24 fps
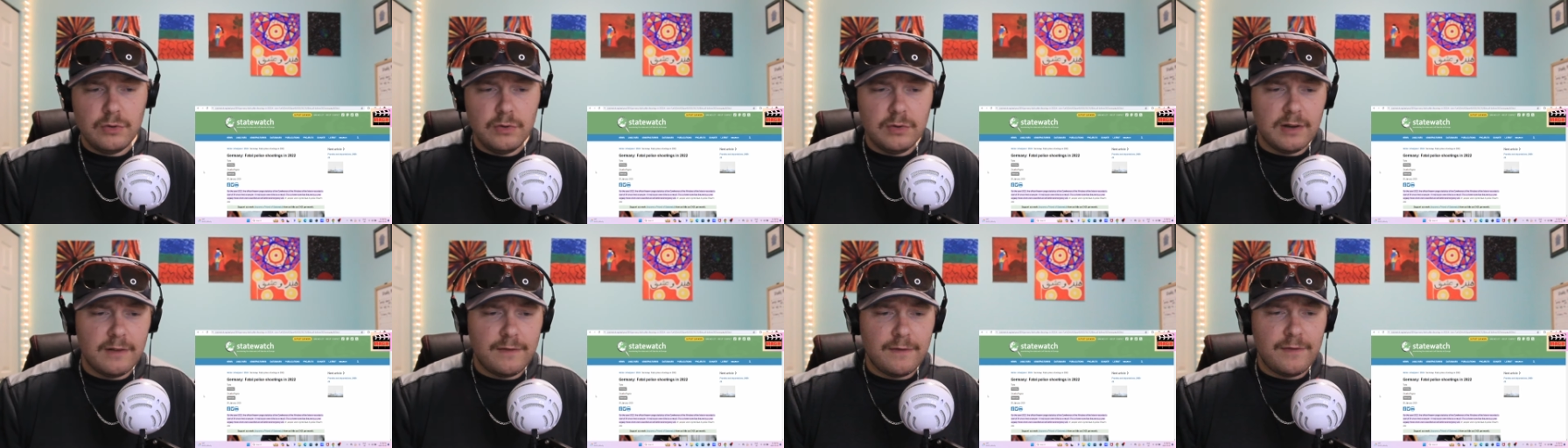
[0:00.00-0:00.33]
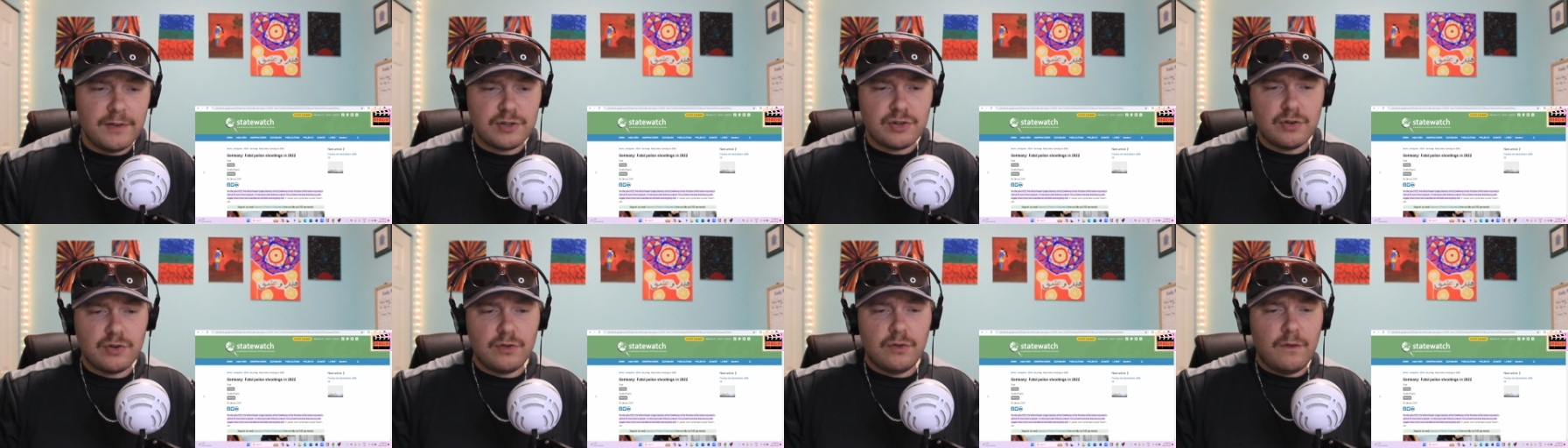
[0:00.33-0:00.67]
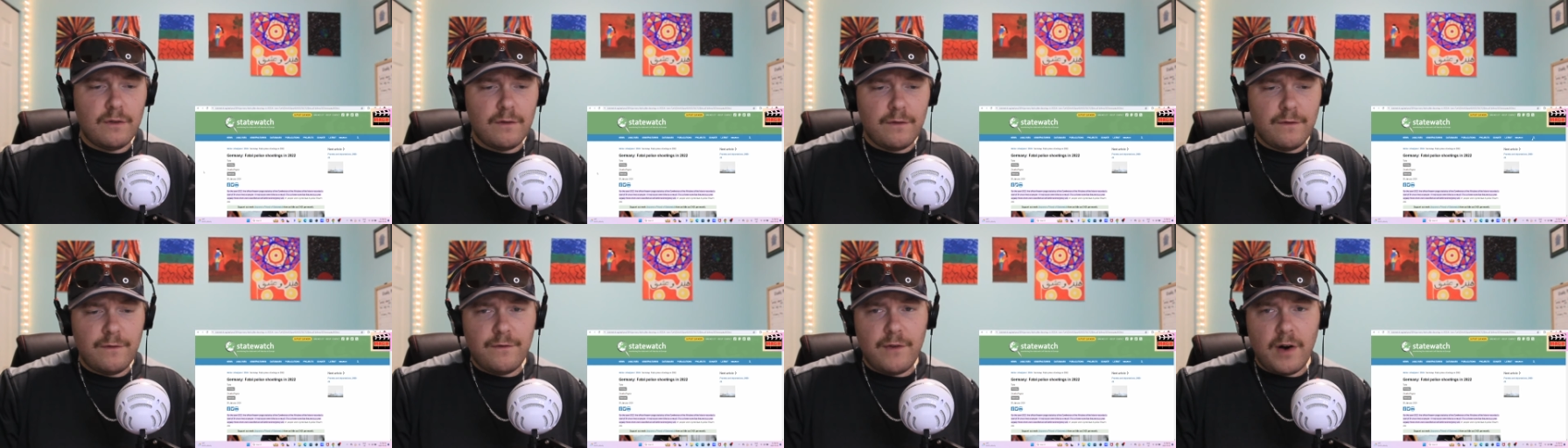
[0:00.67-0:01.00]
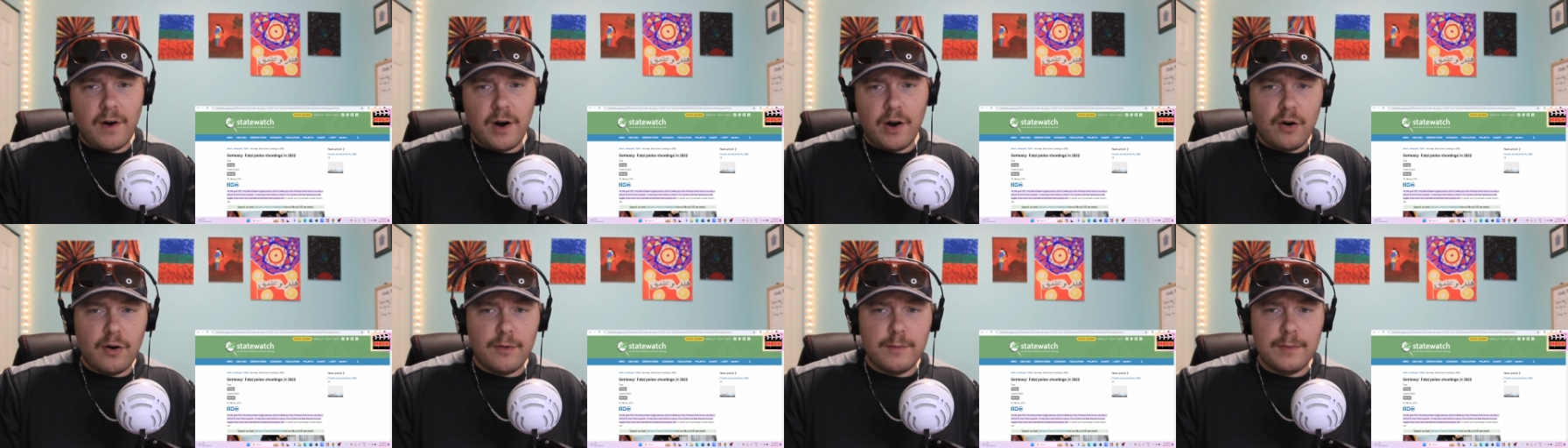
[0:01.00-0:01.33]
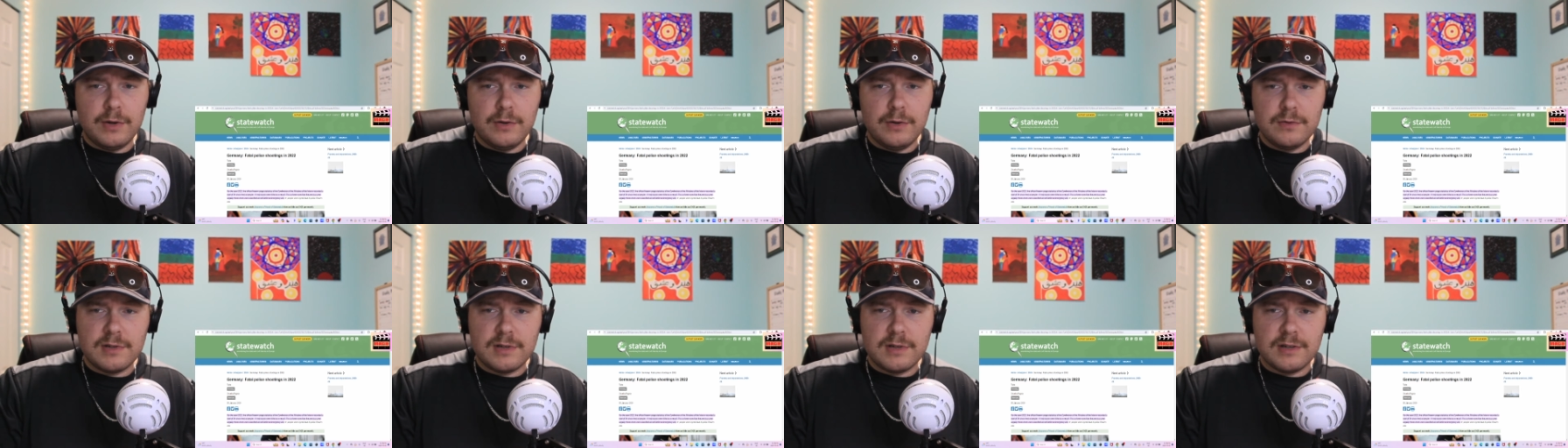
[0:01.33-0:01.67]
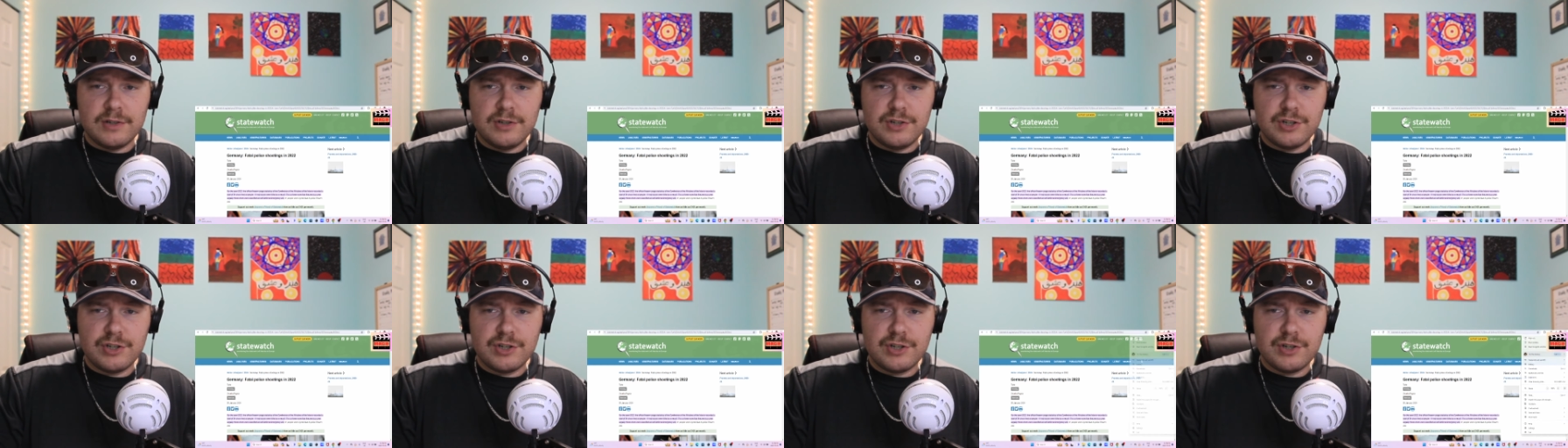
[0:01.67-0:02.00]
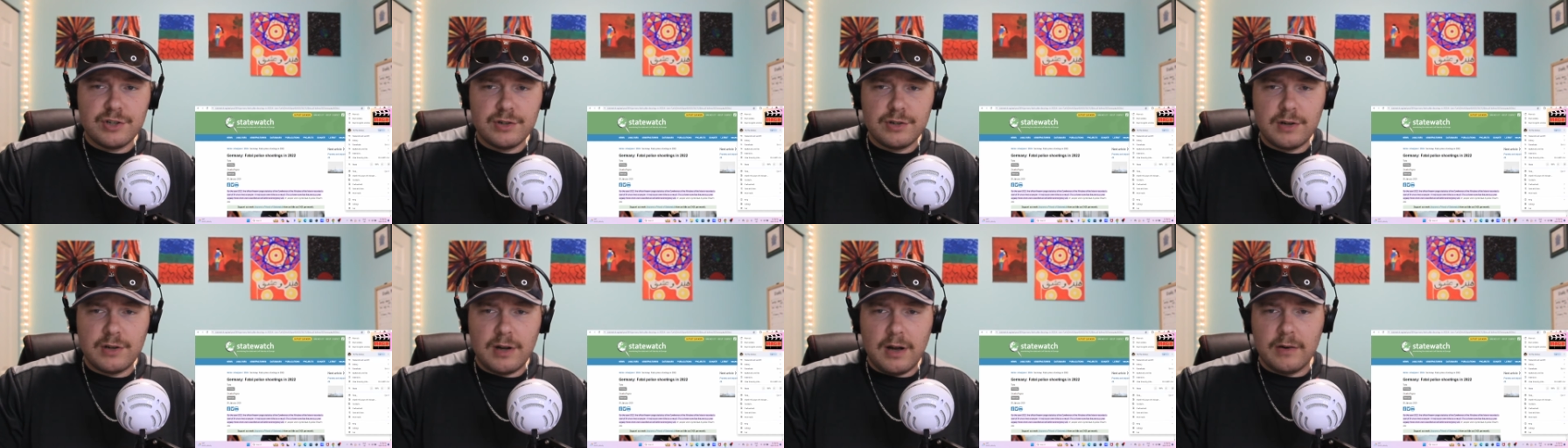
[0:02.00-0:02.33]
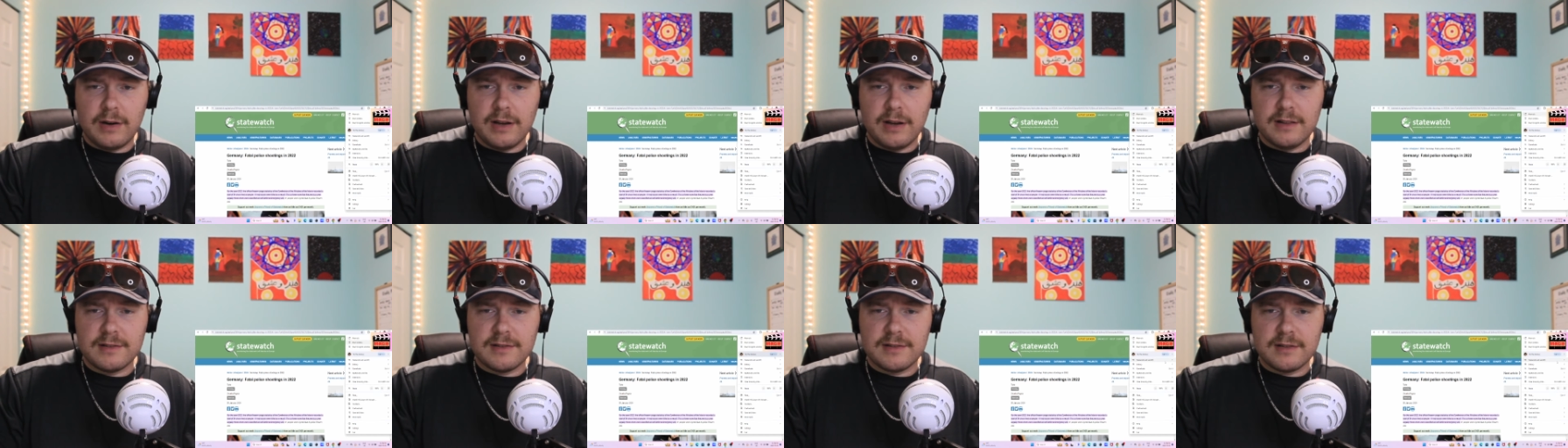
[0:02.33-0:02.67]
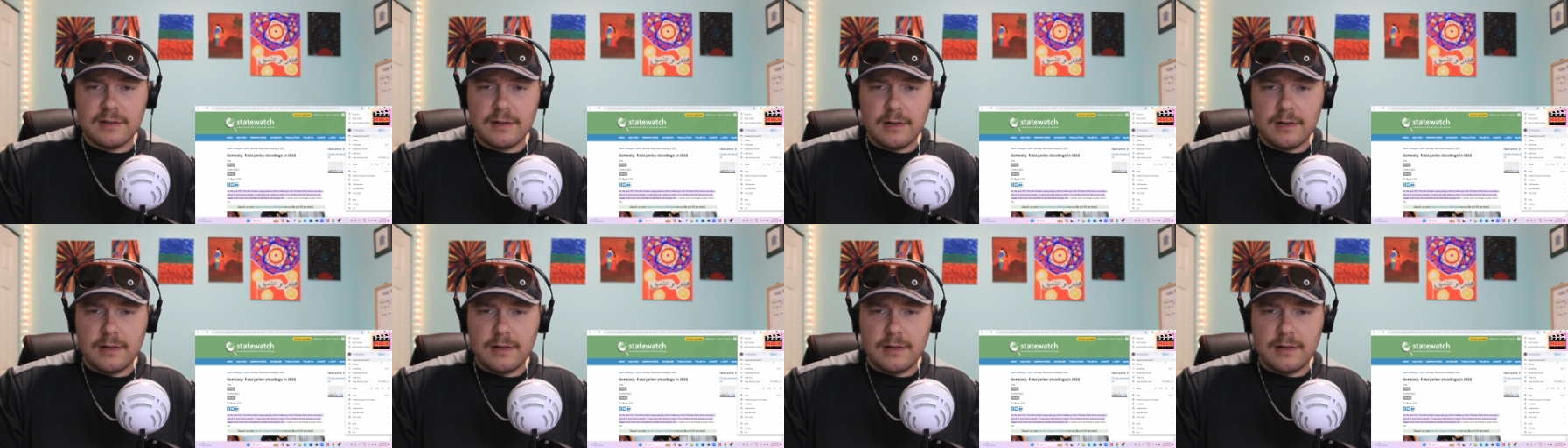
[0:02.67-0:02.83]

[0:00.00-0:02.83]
the official firearm usage, I'll get this,